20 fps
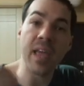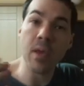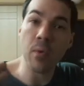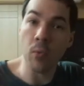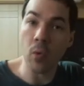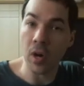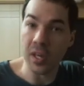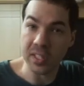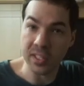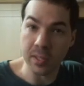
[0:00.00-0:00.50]

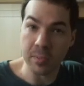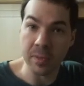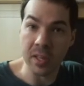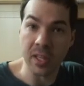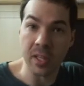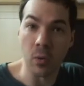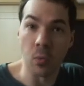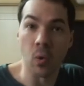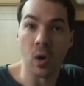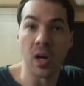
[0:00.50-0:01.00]
want to be
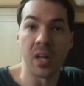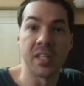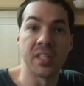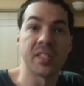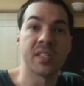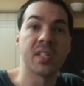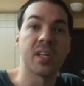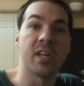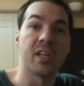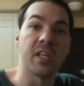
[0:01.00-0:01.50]
the
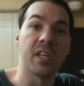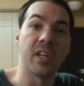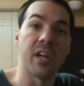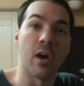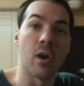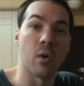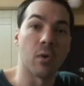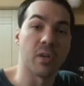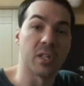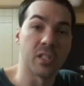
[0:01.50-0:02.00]
ones, you
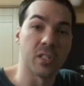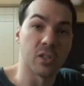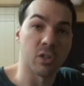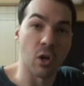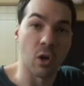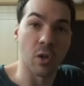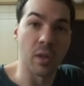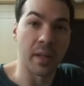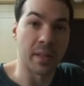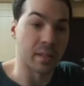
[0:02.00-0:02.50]
know,
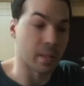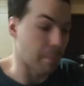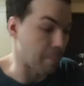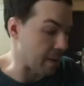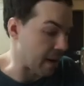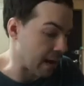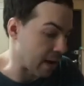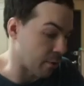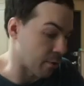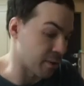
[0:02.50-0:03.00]
controlling the
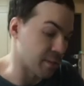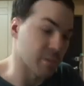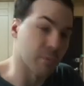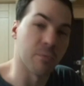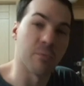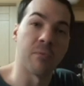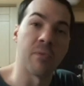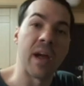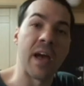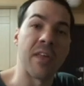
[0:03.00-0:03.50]
powers
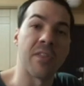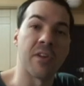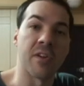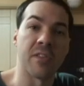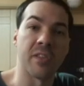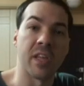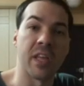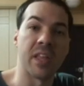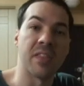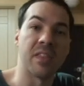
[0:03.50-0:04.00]
rather
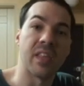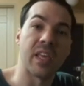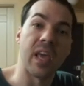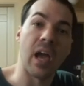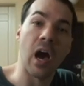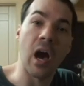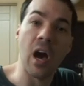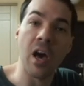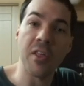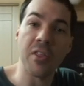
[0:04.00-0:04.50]
than the
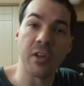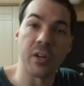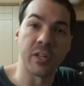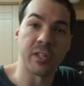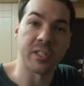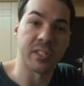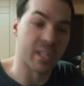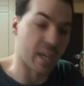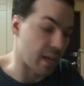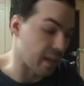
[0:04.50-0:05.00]

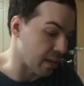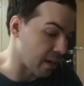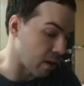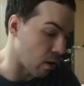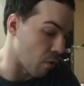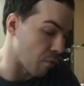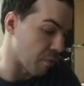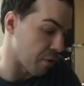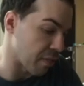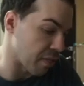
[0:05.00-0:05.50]
others taking
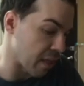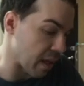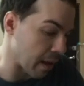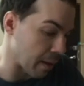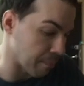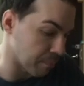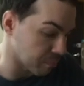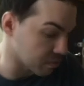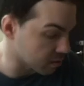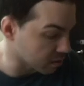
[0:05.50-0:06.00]
over
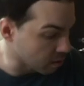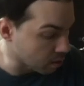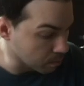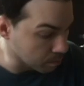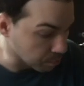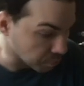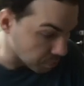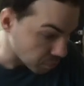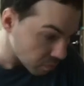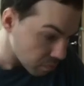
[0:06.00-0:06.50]
them. So,
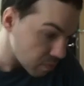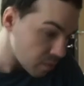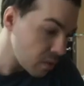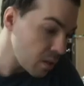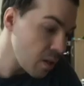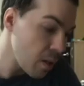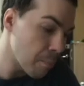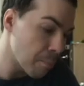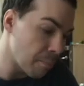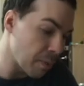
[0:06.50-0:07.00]

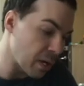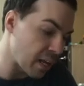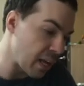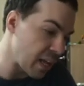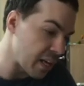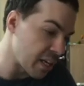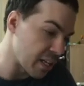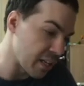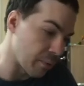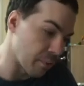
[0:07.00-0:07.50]
but
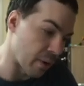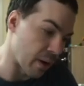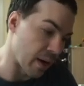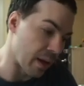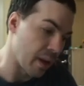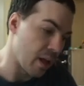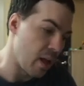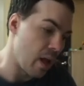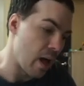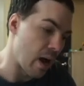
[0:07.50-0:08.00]

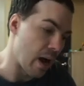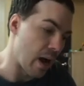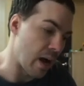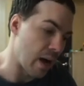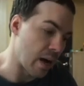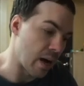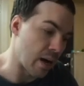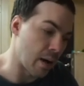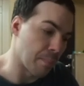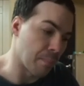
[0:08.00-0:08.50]
anyway,
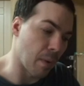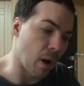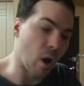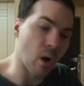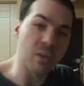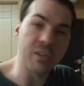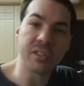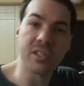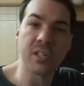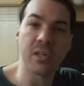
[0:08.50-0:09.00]

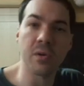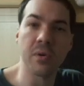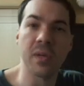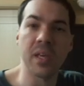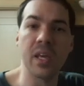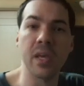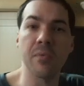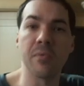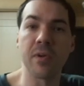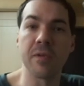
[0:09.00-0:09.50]
also
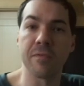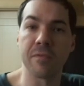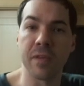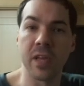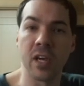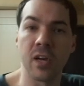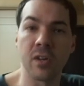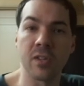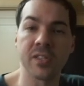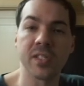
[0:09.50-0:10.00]
he
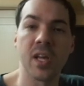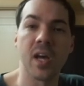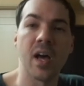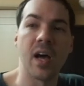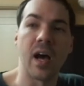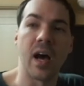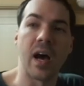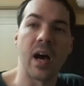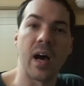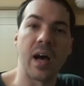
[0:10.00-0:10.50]
reveals
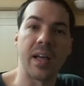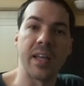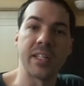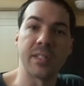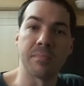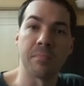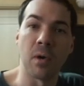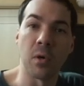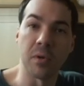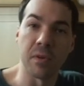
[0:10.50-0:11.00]
his
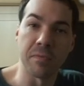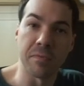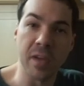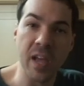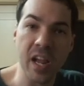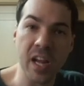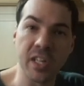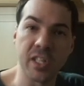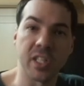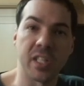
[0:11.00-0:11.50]

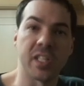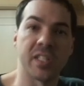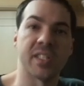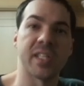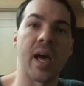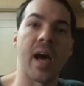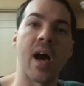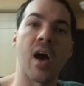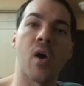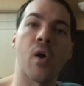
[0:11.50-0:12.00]
motivations,
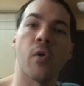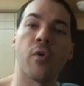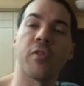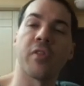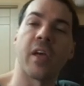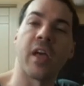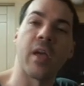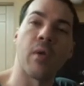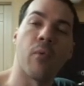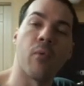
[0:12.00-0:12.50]
how
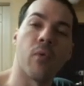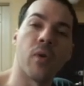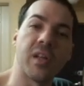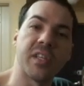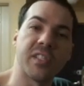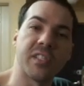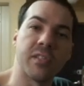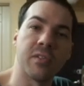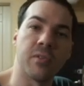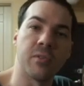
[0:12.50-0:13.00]
they
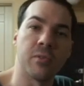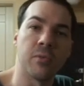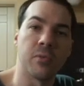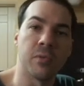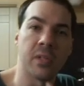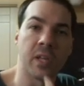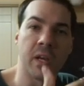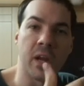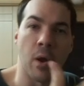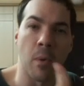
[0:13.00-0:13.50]
want to,
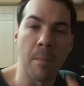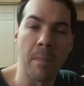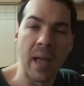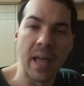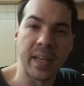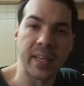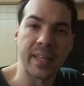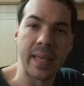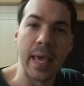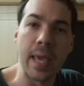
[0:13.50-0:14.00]
you know,
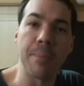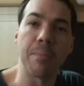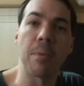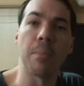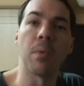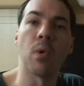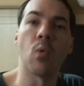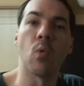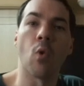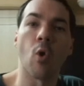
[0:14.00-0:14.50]
make
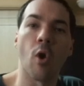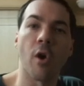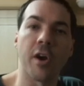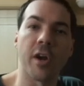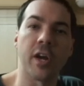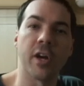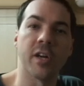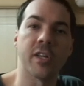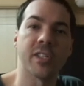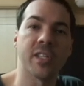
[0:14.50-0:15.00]
capable
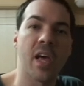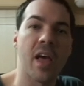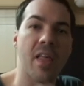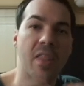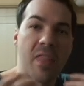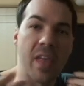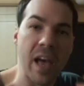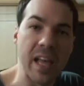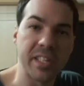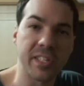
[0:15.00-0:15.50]
warriors.
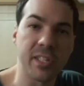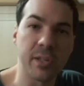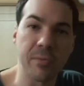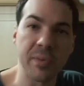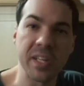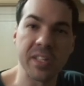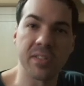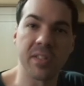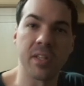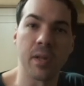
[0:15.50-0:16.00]
That's the
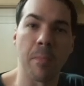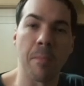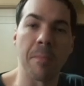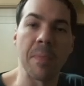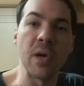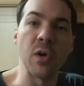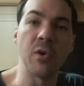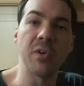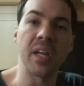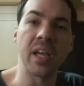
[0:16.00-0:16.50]
reason they're
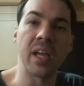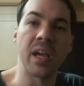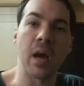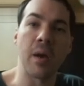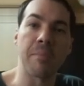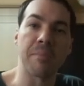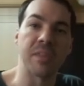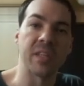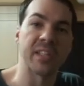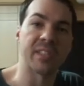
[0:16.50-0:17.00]
building
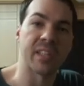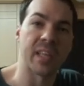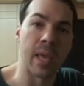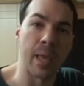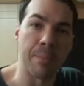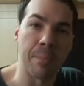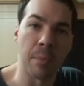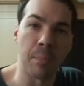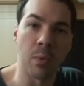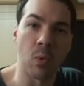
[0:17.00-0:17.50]
up these
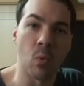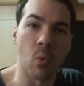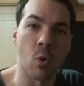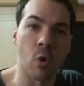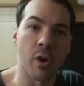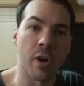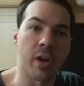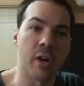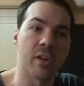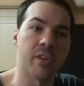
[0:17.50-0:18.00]
capable
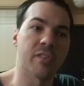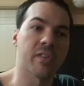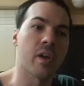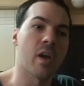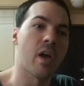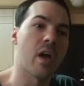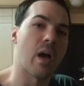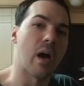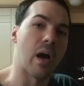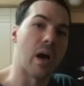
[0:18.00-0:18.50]
warriors.
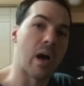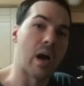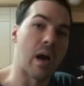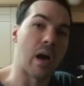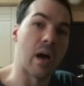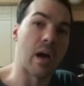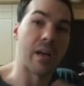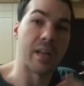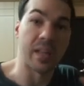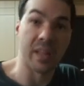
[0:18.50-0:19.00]

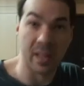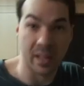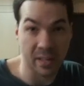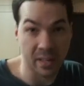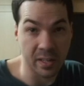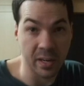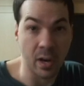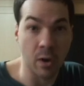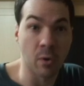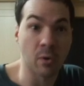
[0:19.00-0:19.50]

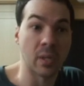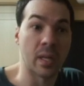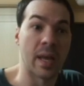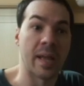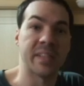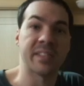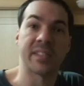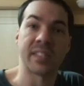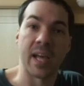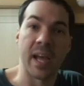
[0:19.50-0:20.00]
You know,
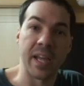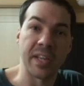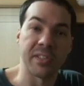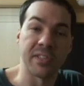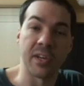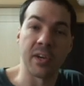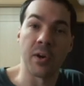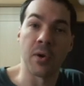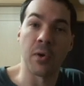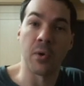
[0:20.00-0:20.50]
like
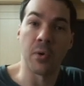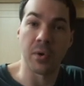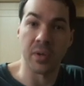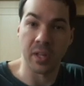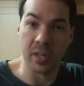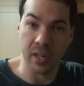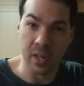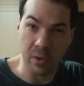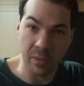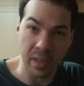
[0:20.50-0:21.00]
Saito, you
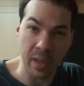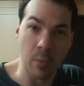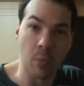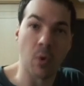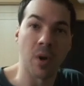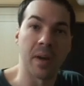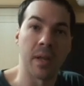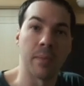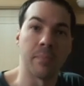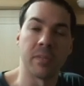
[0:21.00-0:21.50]
know, they
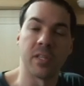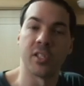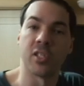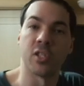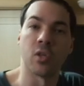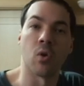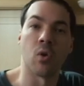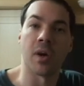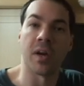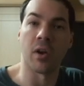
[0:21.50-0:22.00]
want him to
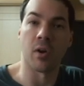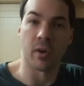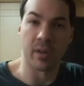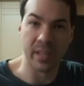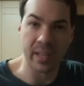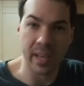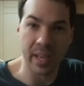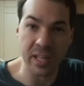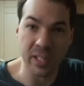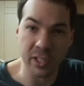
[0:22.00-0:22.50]
join, or
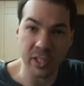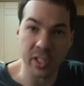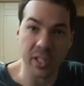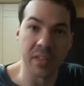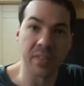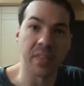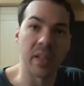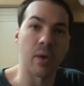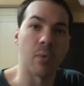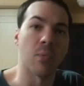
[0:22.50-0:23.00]

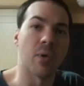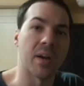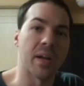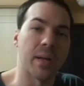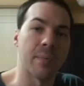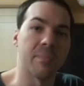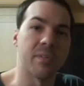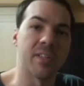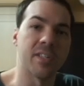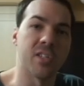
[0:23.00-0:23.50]
Kenshin, they want
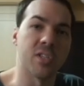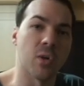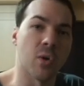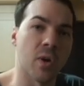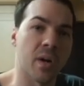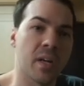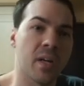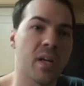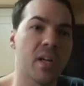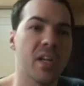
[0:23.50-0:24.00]
him to
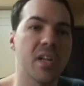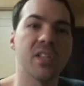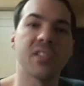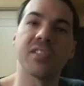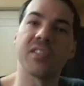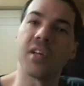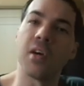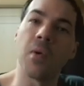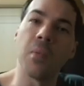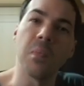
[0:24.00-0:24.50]
join.
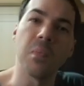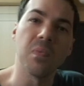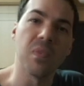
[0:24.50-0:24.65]
So,